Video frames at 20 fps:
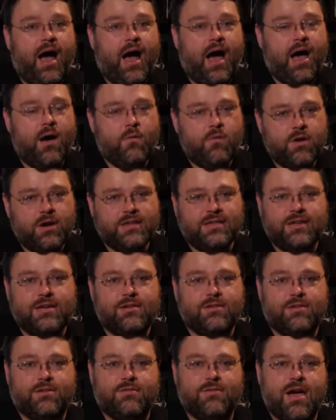I want to
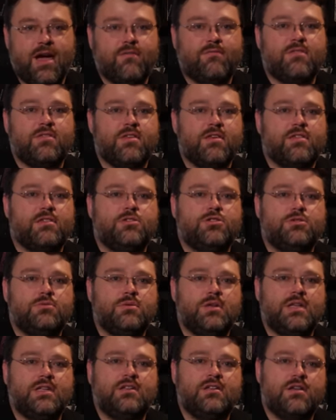tell you everything that you
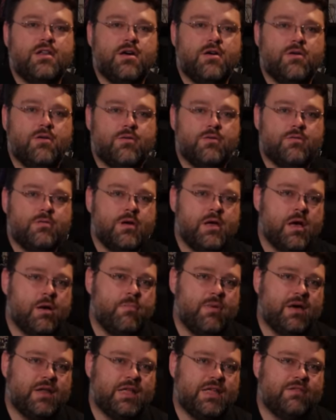need to know
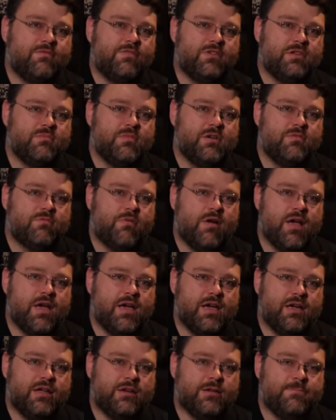about NVMe
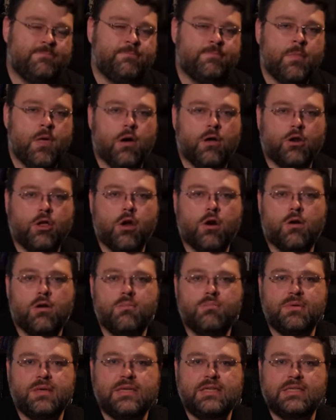RAID on
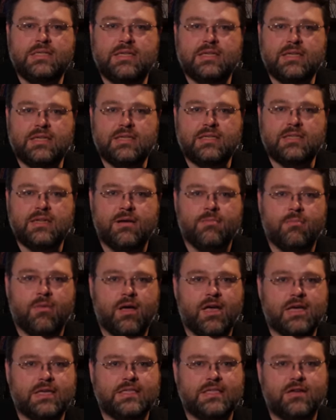current PCs
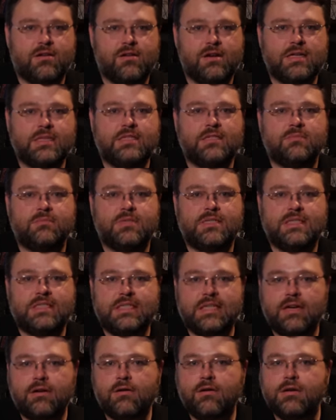because there is some
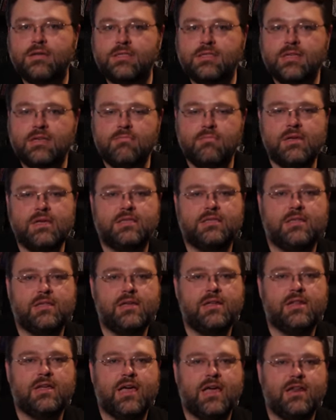seriously
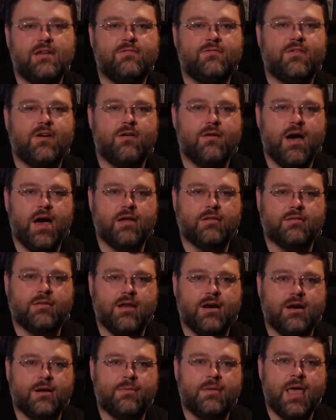misleading info out
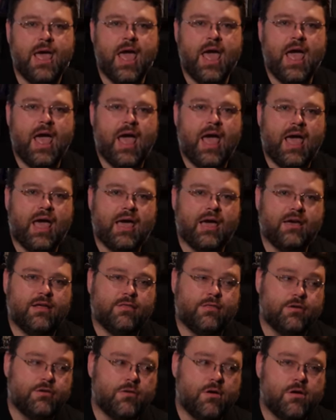there,
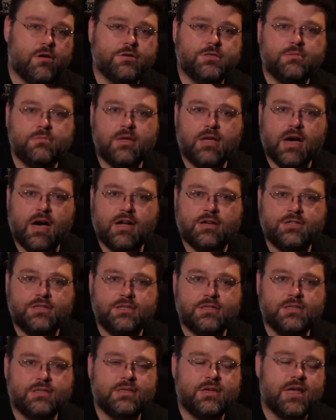and there are some
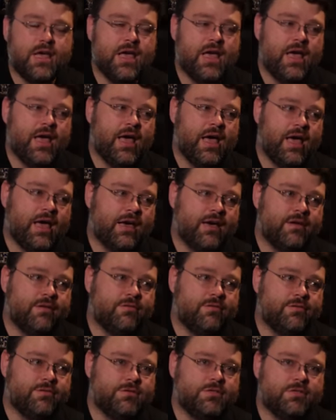gotchas,
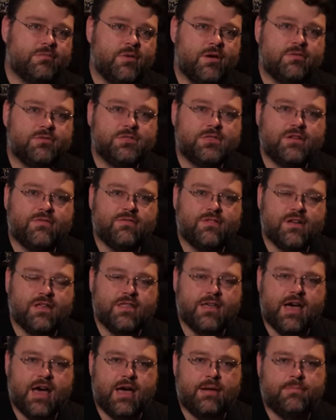and there's some other stuff like
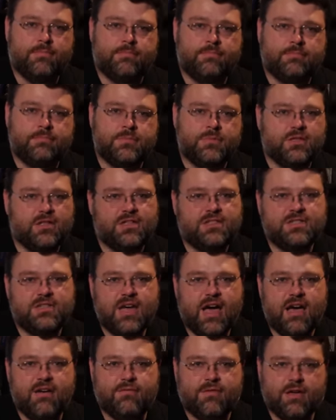that. So let's
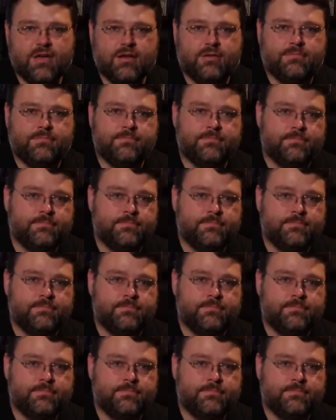dive in.